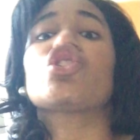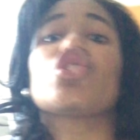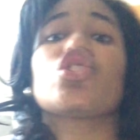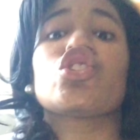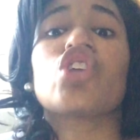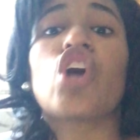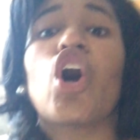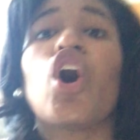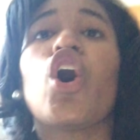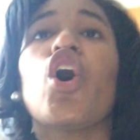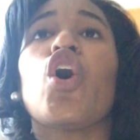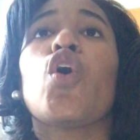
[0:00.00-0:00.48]

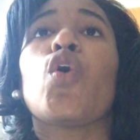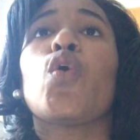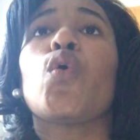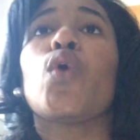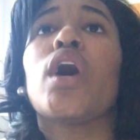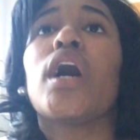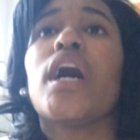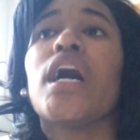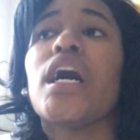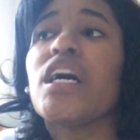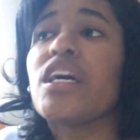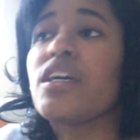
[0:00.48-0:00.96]

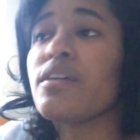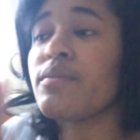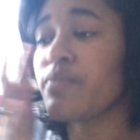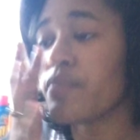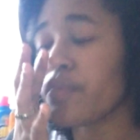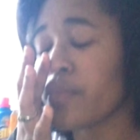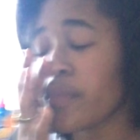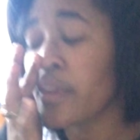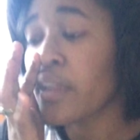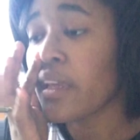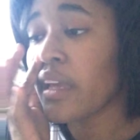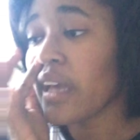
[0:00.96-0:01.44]
So,
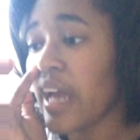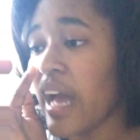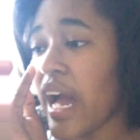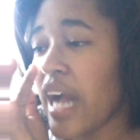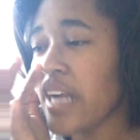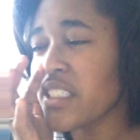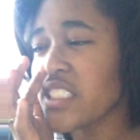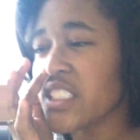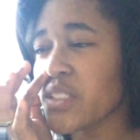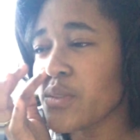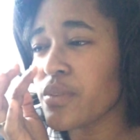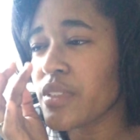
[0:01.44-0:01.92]
I
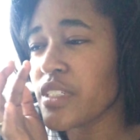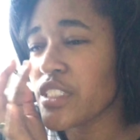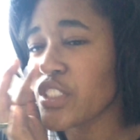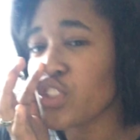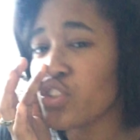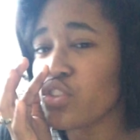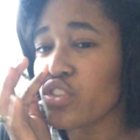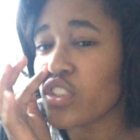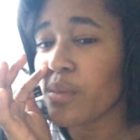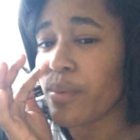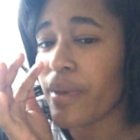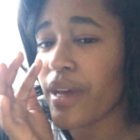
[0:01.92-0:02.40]
just want
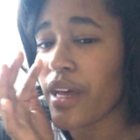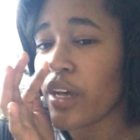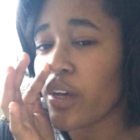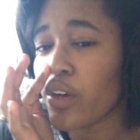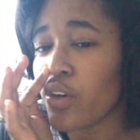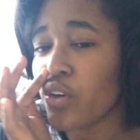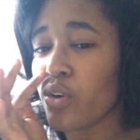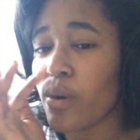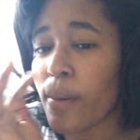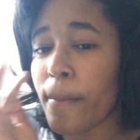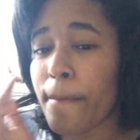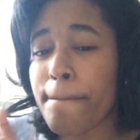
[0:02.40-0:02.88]
to talk
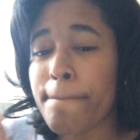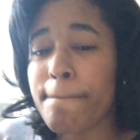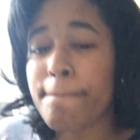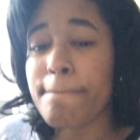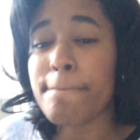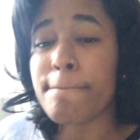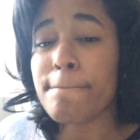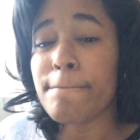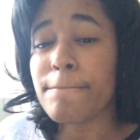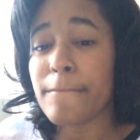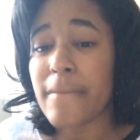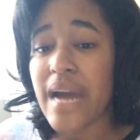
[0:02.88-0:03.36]
about
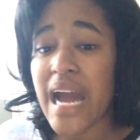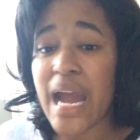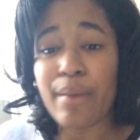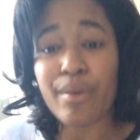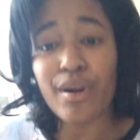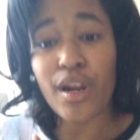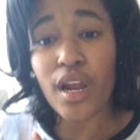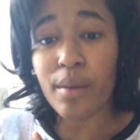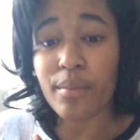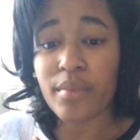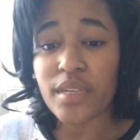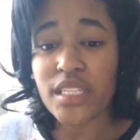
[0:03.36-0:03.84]
my
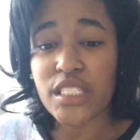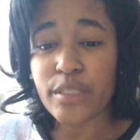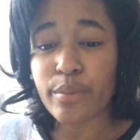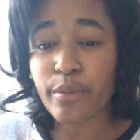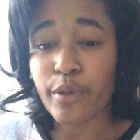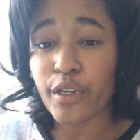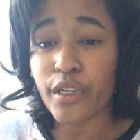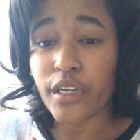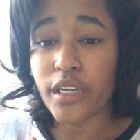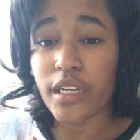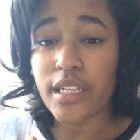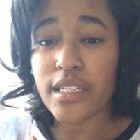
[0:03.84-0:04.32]
prom
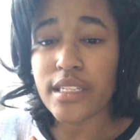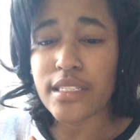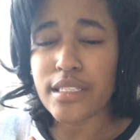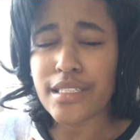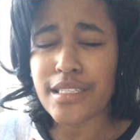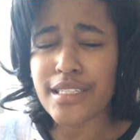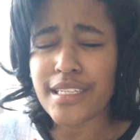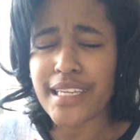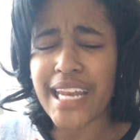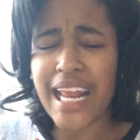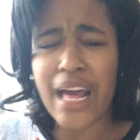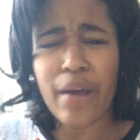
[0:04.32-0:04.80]

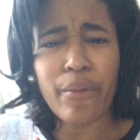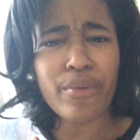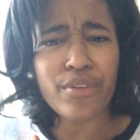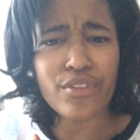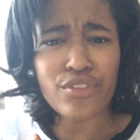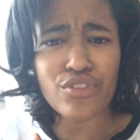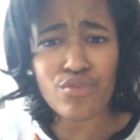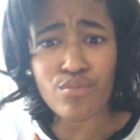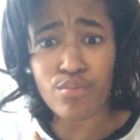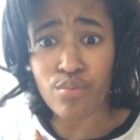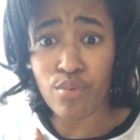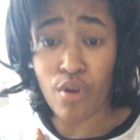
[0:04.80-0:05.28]
experience, and I
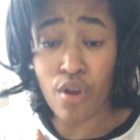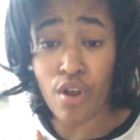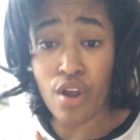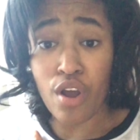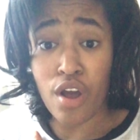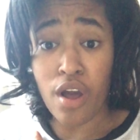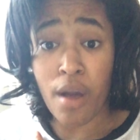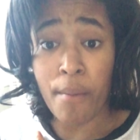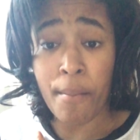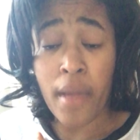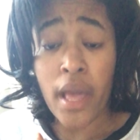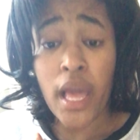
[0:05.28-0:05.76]
went to
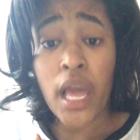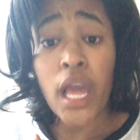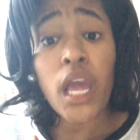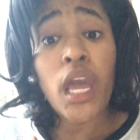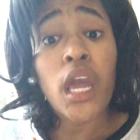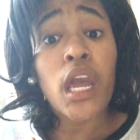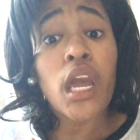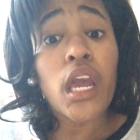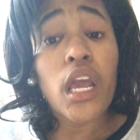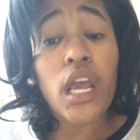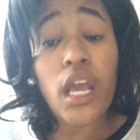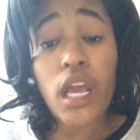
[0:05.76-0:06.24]
prom
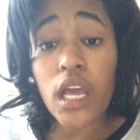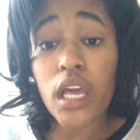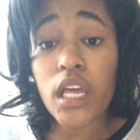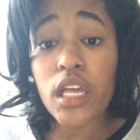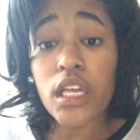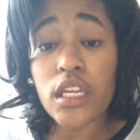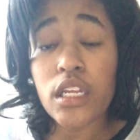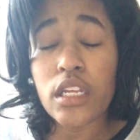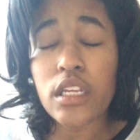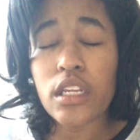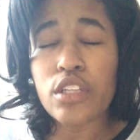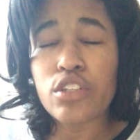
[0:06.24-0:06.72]

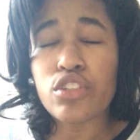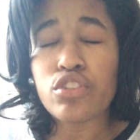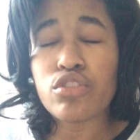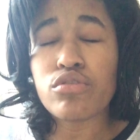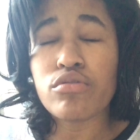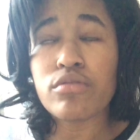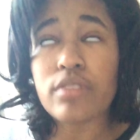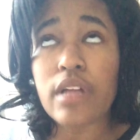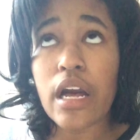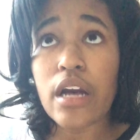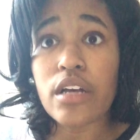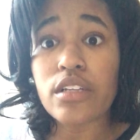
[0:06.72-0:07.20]
in
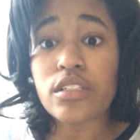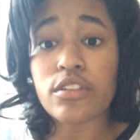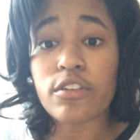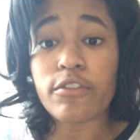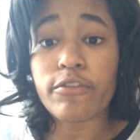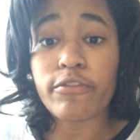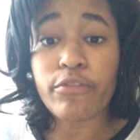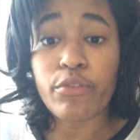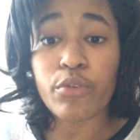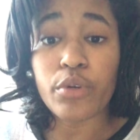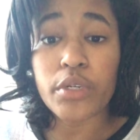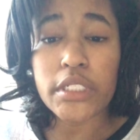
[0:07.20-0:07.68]

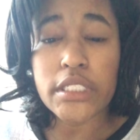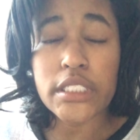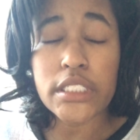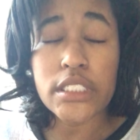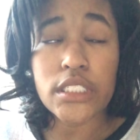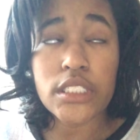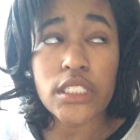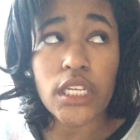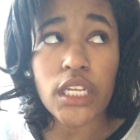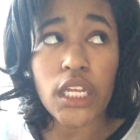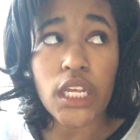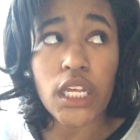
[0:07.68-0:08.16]

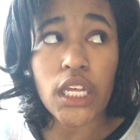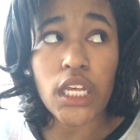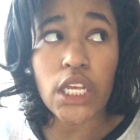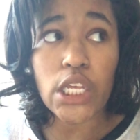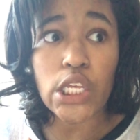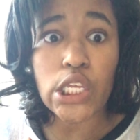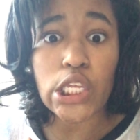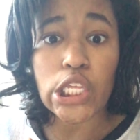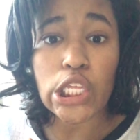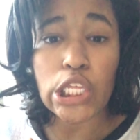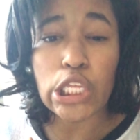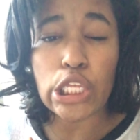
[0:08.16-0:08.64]

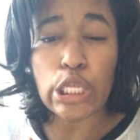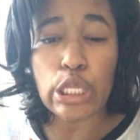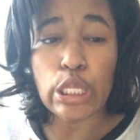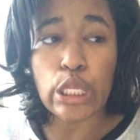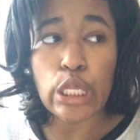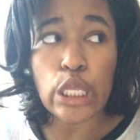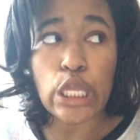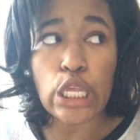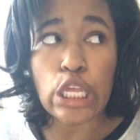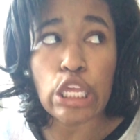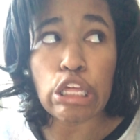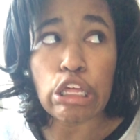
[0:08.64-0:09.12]

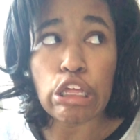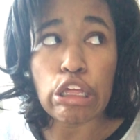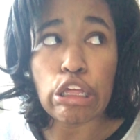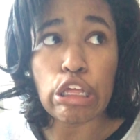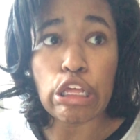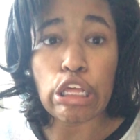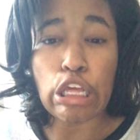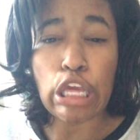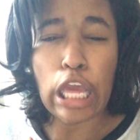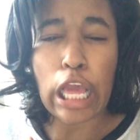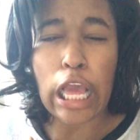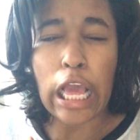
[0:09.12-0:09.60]

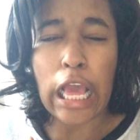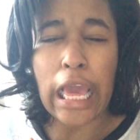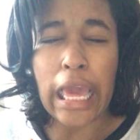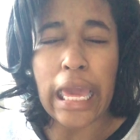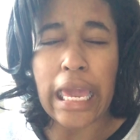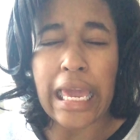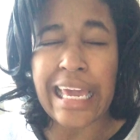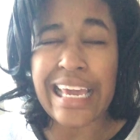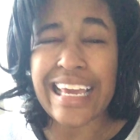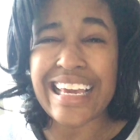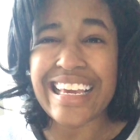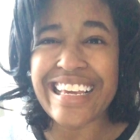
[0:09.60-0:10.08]

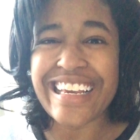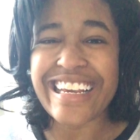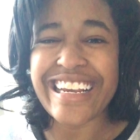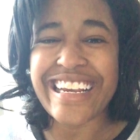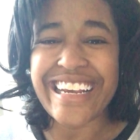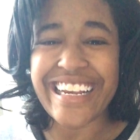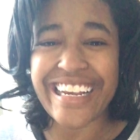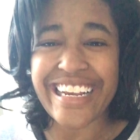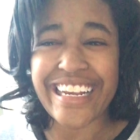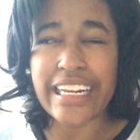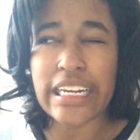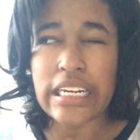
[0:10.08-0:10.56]

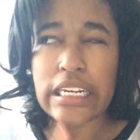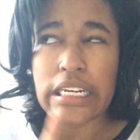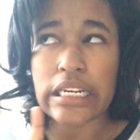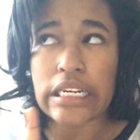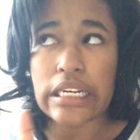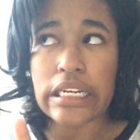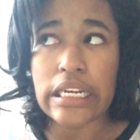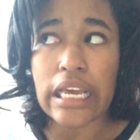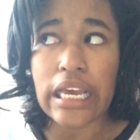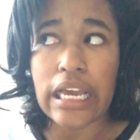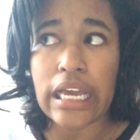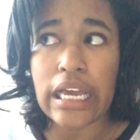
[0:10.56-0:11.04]

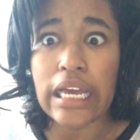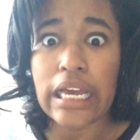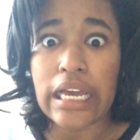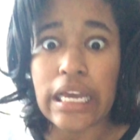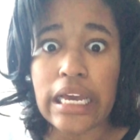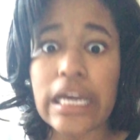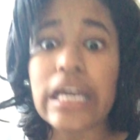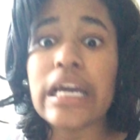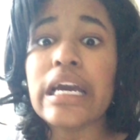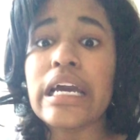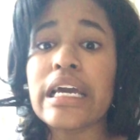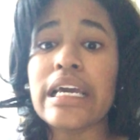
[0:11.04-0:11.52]
2014.
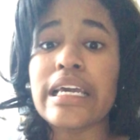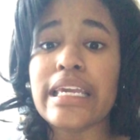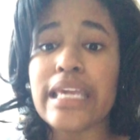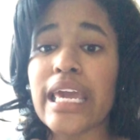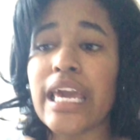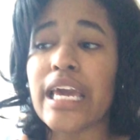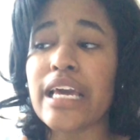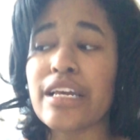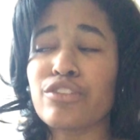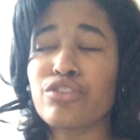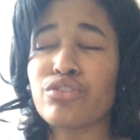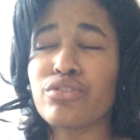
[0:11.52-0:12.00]

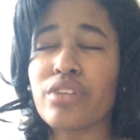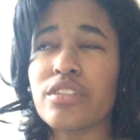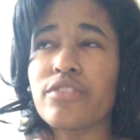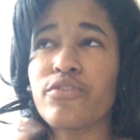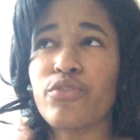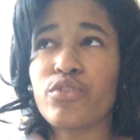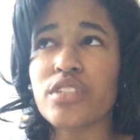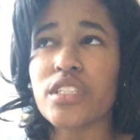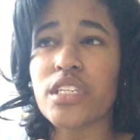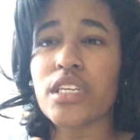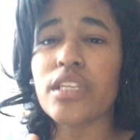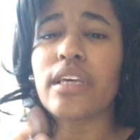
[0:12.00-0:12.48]
Yeah,
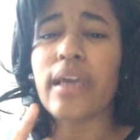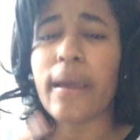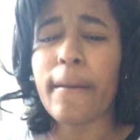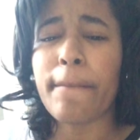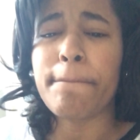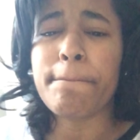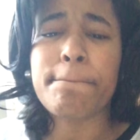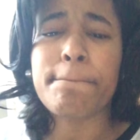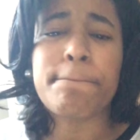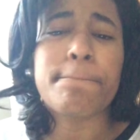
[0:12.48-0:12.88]
2014. Yeah,